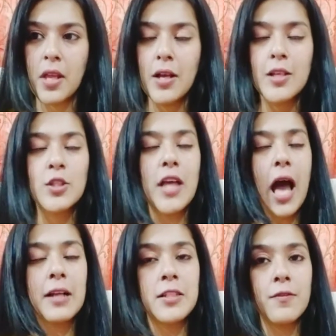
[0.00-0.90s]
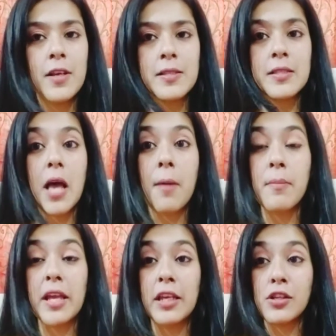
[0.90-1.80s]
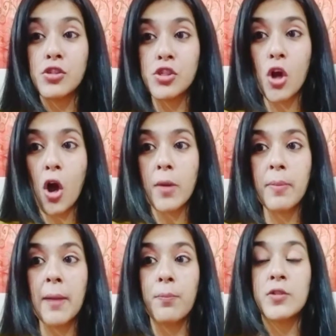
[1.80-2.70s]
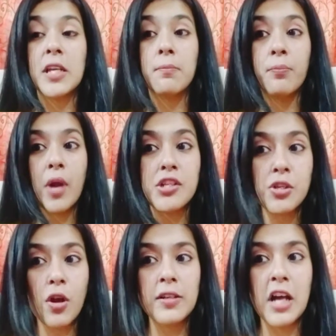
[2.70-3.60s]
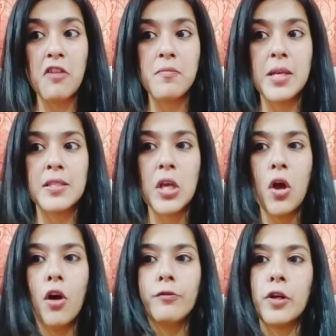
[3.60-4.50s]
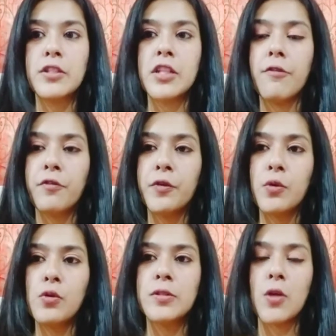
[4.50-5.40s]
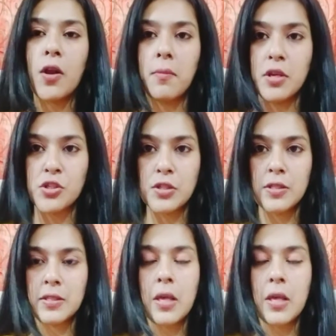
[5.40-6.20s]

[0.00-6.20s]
So the activists are making sure by putting pressure on governments for tougher rules on emissions